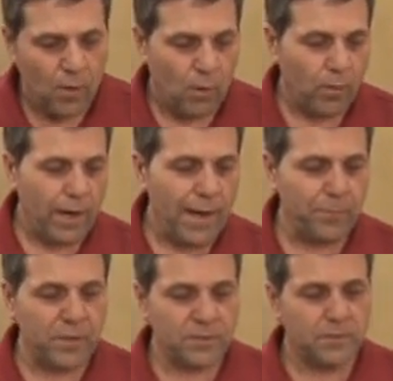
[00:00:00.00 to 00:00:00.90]
Well, what
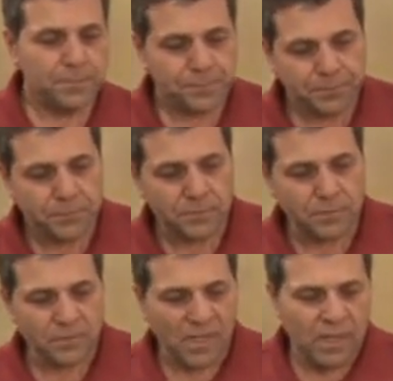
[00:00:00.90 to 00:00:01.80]
happens
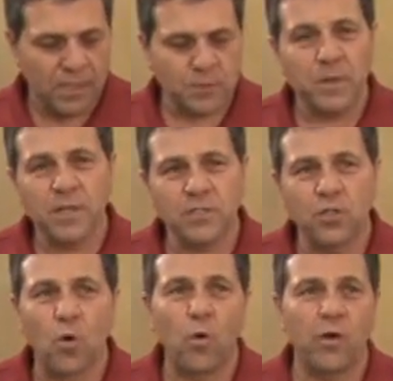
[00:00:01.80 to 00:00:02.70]
is, because
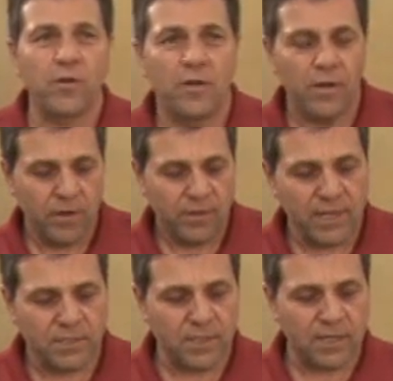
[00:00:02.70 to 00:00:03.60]
corn
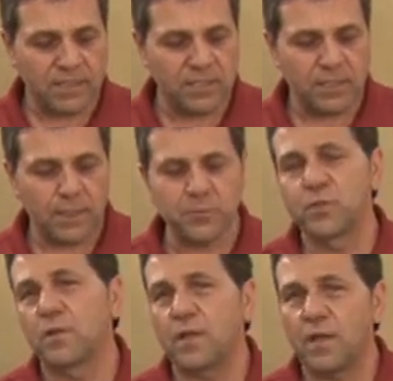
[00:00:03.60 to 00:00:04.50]
takes an
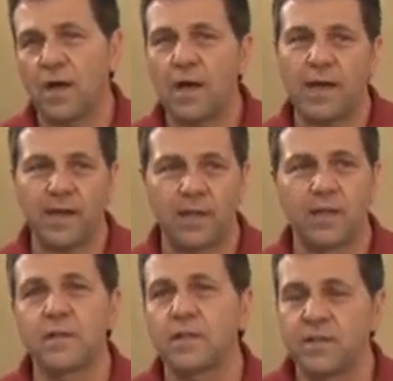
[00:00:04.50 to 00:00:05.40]
exceptionally high
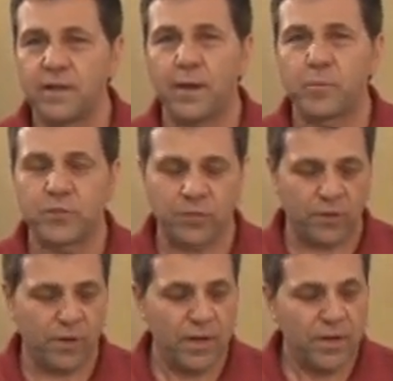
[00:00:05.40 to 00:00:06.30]
kindling
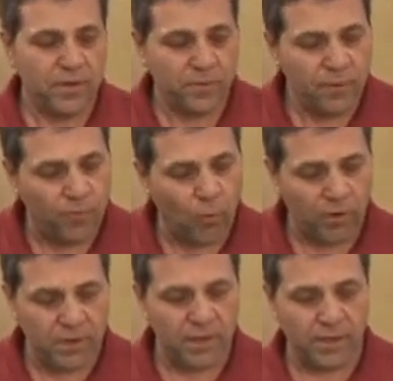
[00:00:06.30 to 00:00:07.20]
temperature
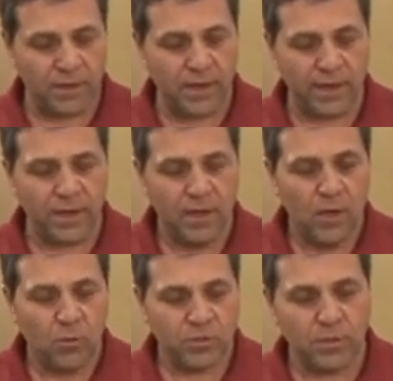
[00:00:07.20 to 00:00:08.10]
before it can ignite,
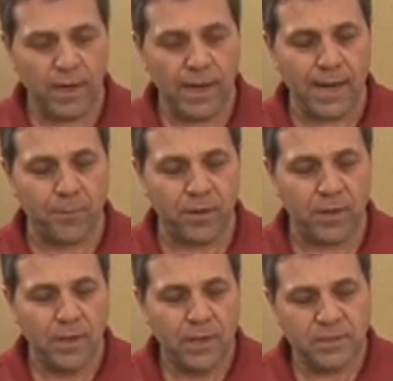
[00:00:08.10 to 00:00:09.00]
what's going to
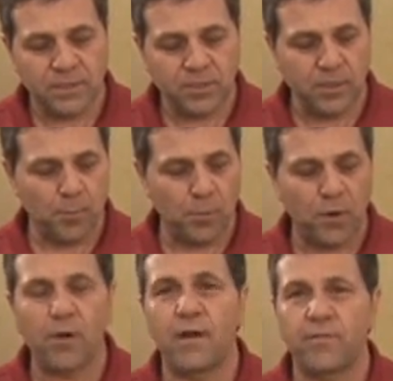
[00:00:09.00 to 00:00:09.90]
happen is it's going to
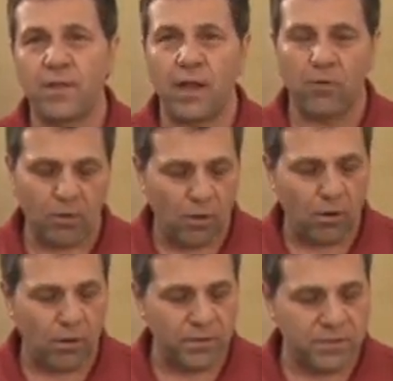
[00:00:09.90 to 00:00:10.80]
burn off the
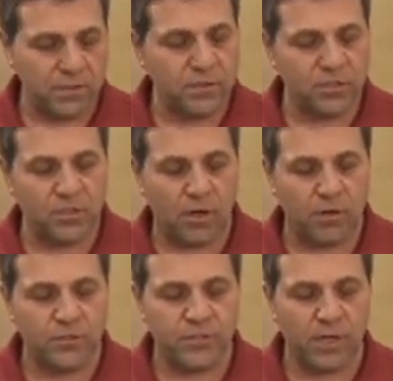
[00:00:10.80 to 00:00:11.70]
alcohol that's in the
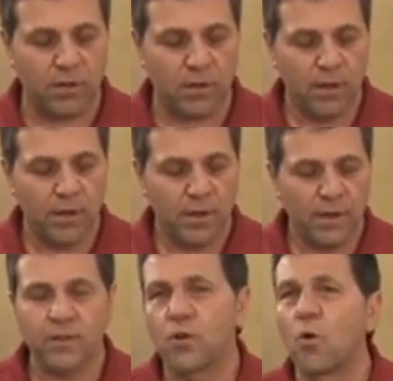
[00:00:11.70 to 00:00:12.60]
starter gel,
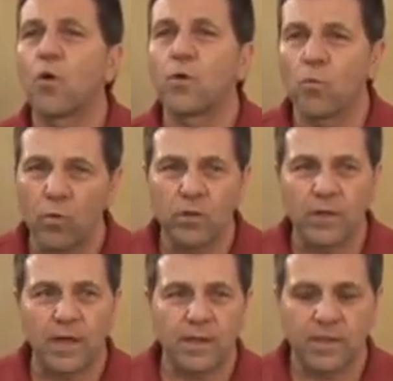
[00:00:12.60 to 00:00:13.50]
and the corn will
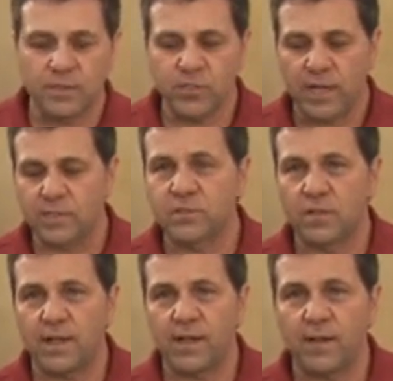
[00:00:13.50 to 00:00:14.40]
not get a chance
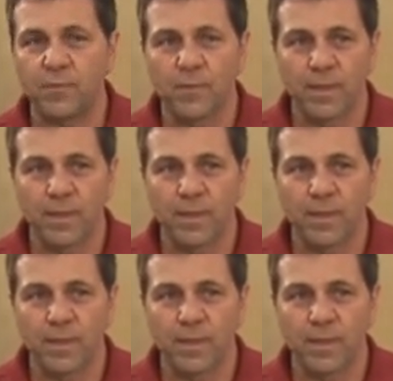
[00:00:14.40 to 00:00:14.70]
to light.